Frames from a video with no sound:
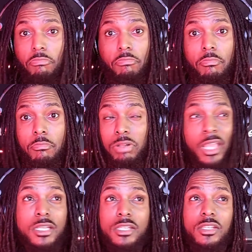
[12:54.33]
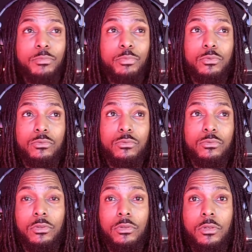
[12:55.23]
Plain and simple.
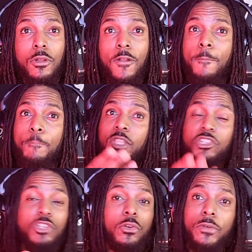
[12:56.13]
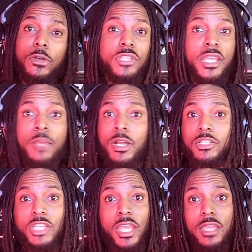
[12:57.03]
This your first day in my
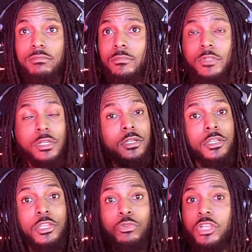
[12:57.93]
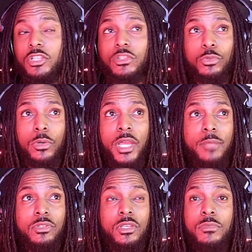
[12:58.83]
chat. You just subscribed to me.